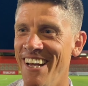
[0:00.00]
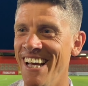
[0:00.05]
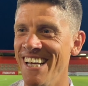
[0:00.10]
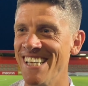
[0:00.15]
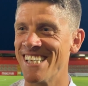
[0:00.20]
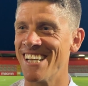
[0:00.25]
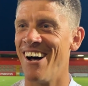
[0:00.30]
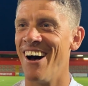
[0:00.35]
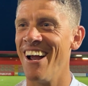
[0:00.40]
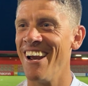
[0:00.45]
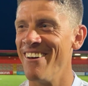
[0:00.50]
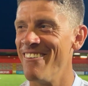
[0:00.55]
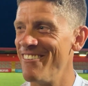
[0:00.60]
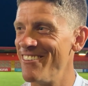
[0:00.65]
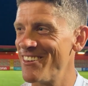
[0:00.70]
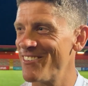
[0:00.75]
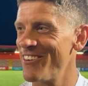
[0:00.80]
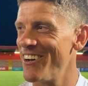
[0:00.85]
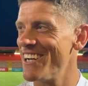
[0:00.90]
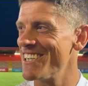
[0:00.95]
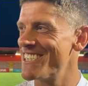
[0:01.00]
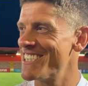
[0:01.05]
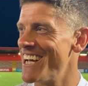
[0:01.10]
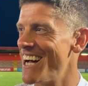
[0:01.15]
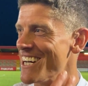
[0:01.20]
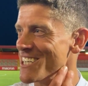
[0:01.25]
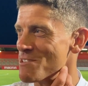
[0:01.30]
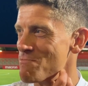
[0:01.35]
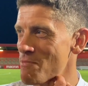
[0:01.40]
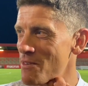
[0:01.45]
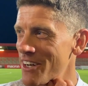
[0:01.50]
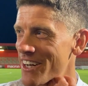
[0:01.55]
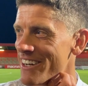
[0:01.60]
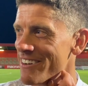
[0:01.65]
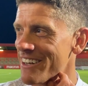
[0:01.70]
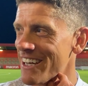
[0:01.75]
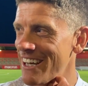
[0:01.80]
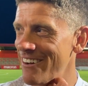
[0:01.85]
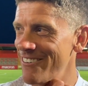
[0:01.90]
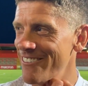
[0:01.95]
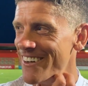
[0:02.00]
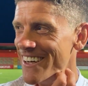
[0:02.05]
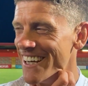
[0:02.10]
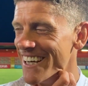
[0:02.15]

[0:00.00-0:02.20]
it slightly with his first touch, but he,